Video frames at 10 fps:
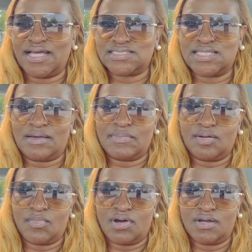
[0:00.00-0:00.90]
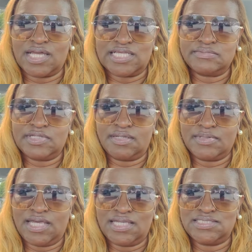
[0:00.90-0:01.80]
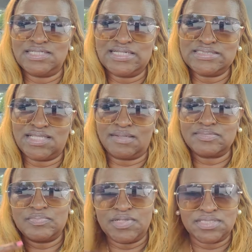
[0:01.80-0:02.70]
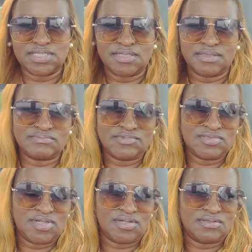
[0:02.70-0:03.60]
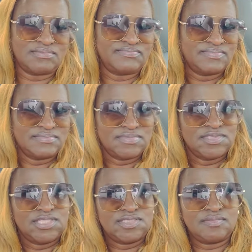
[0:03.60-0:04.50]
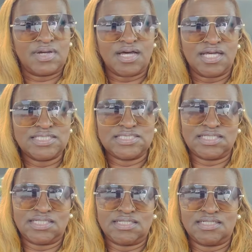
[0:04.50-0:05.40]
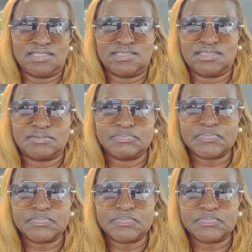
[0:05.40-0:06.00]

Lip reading: I stopped by the mall, got some cupcakes, and I stopped and picked up, you know, some odds and ends.